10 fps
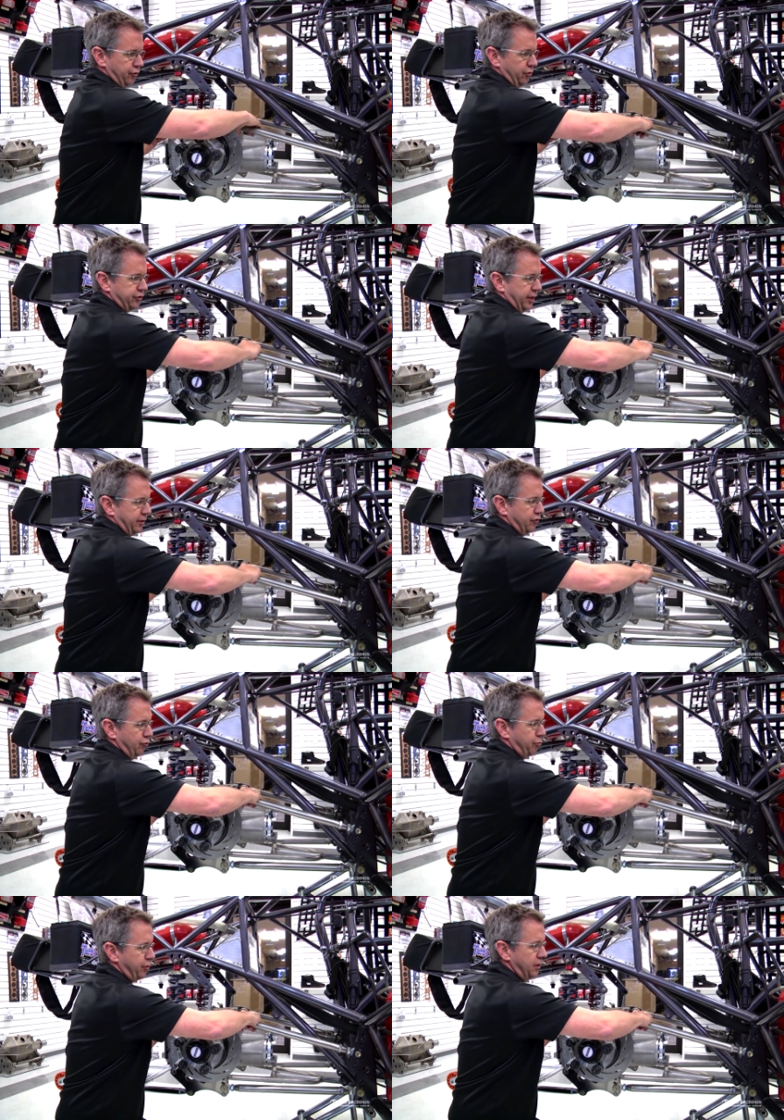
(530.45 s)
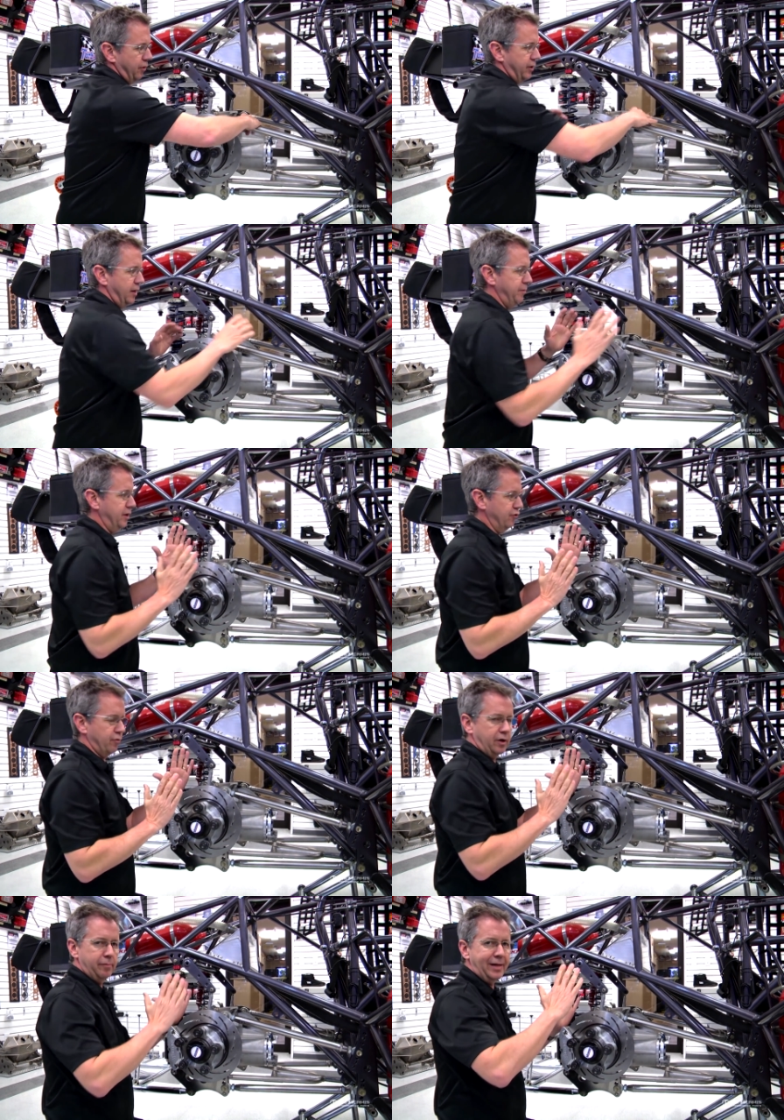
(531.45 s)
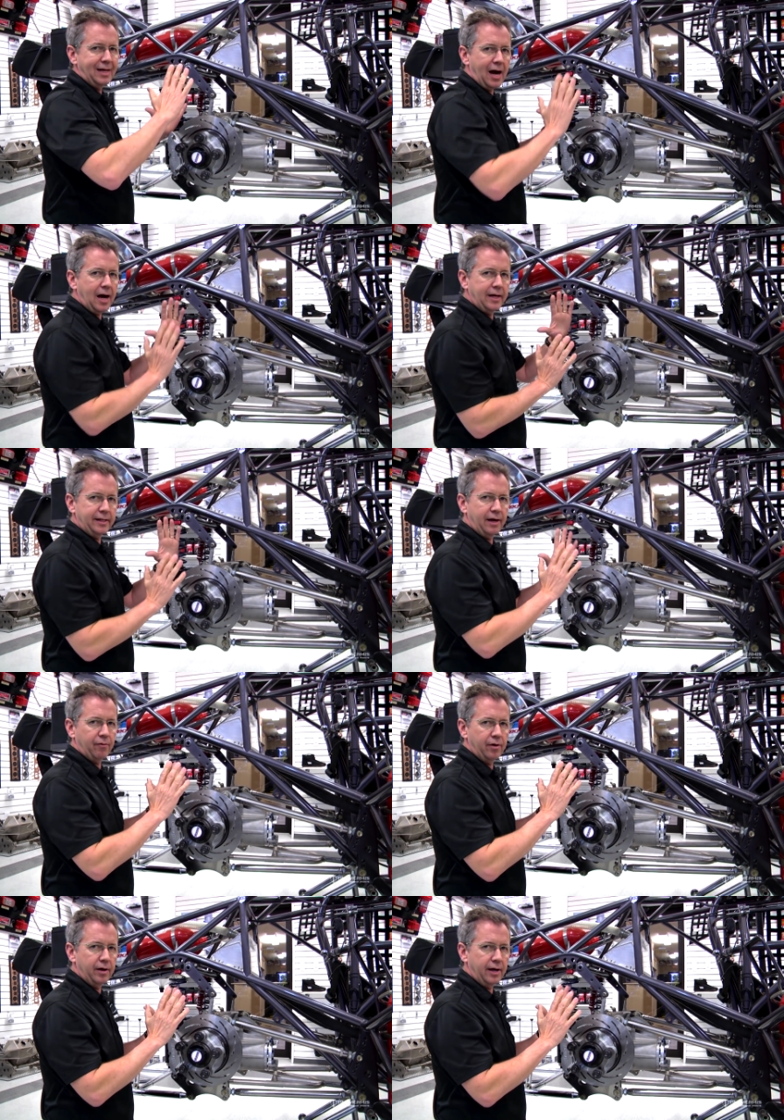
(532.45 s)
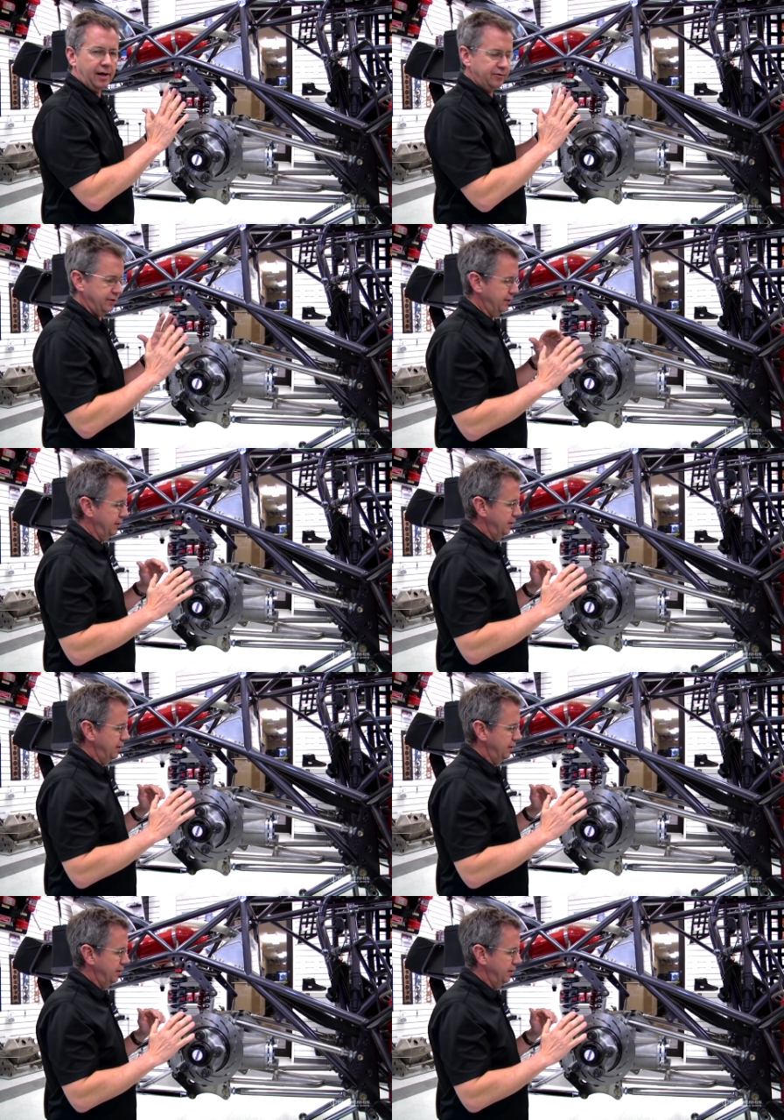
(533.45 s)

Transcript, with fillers: Don't check this with preload in it because we're gonna be cocking that rear end housing.